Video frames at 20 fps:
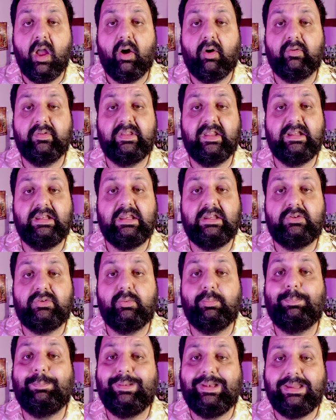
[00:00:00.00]
or they need
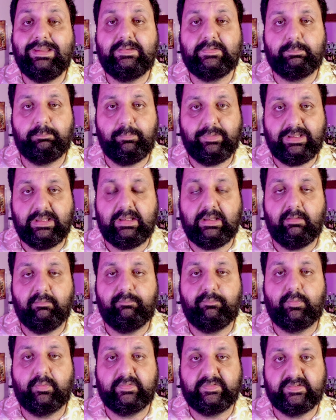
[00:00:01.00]
to please me
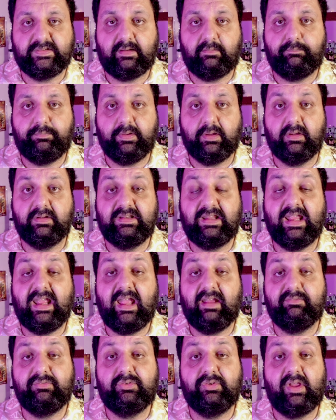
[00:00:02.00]
for something. They
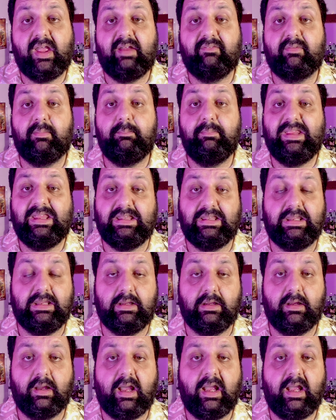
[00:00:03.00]
have to have a meaning.